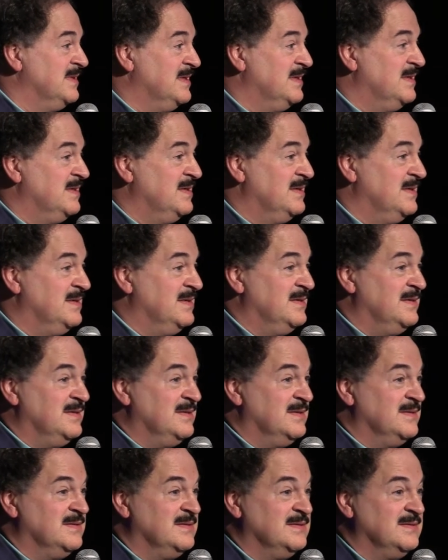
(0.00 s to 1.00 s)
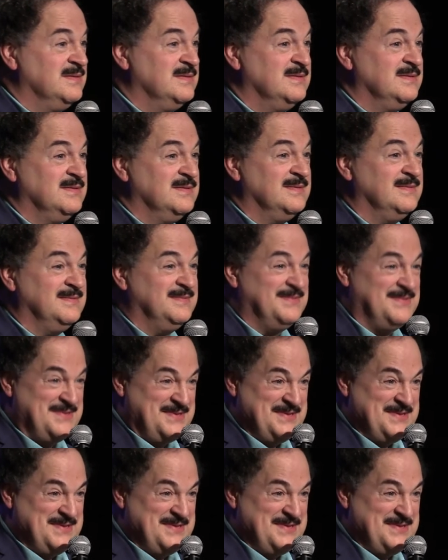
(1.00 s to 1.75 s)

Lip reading: (silence)